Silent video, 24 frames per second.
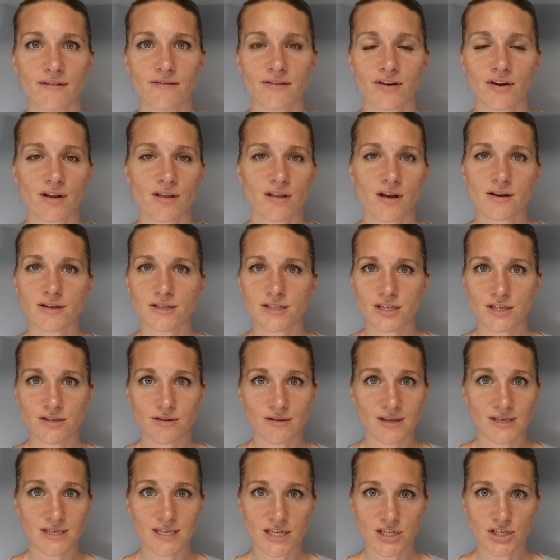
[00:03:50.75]
very long to do
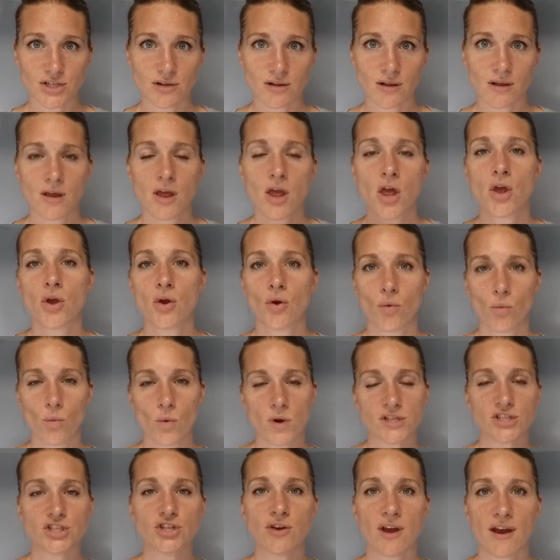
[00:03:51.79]
the digital
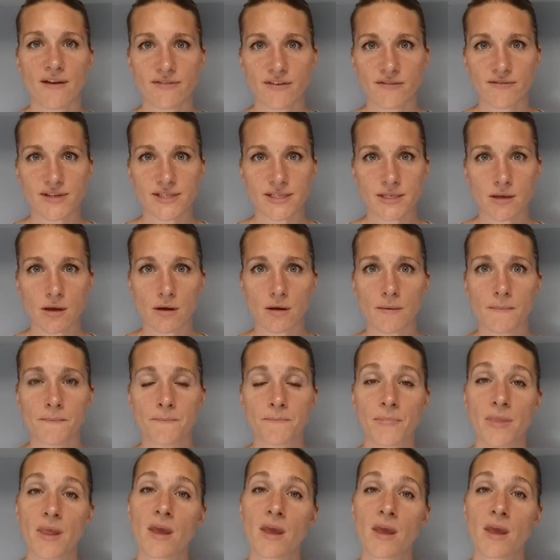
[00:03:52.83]
once you have the physical.